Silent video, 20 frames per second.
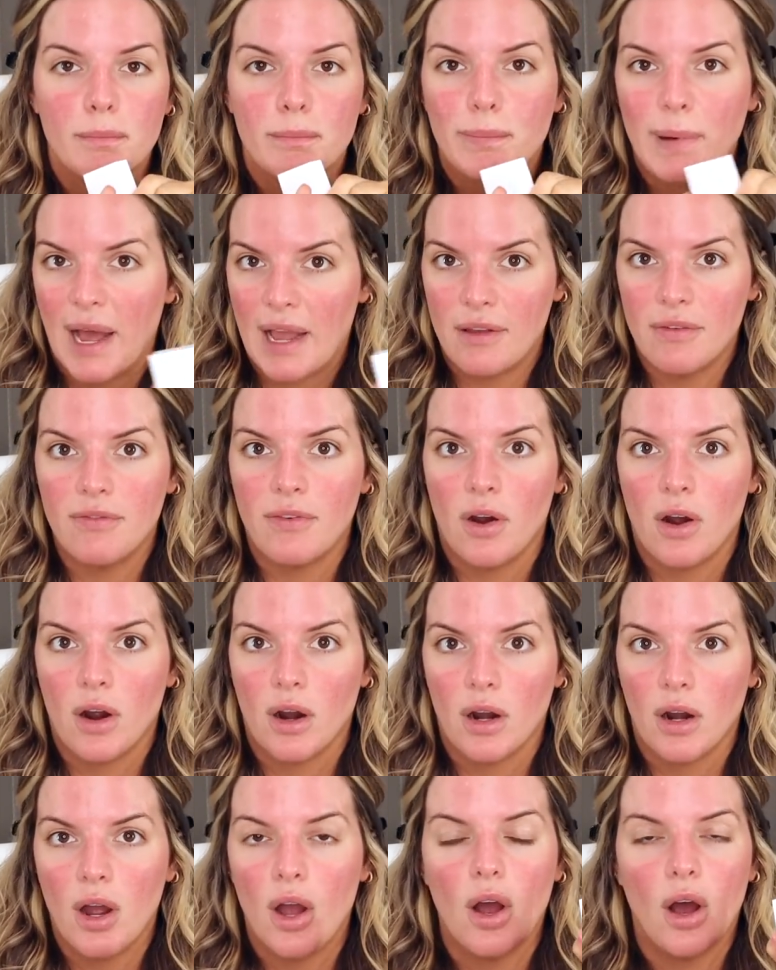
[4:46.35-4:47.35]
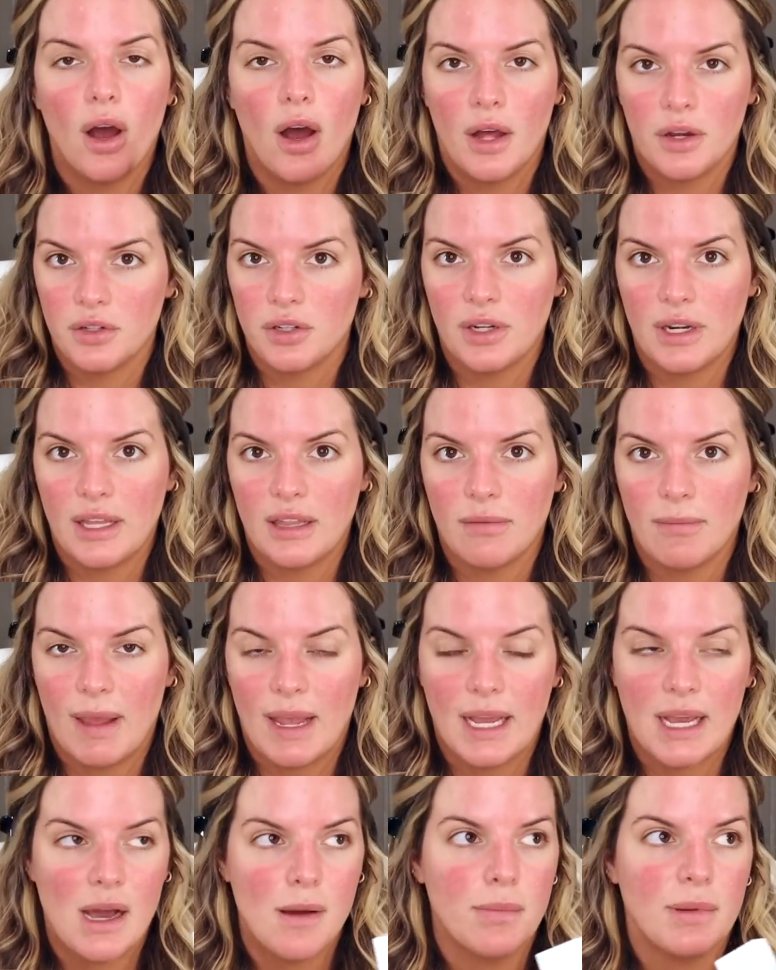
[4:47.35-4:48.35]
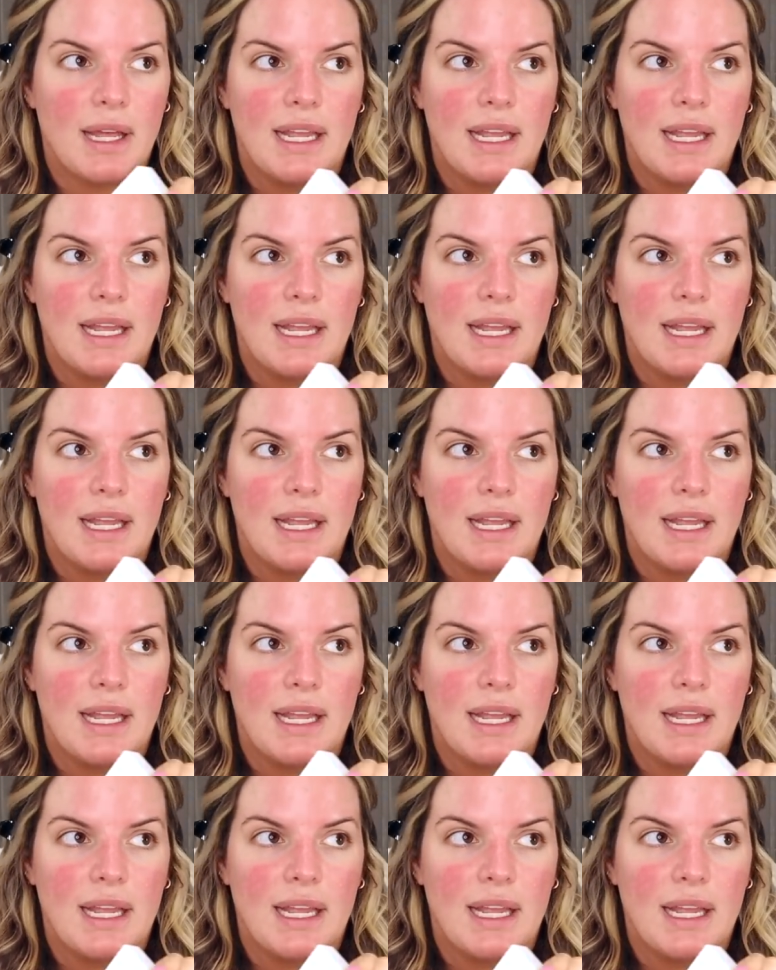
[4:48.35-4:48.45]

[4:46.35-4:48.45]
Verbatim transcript: by far underneath makeup.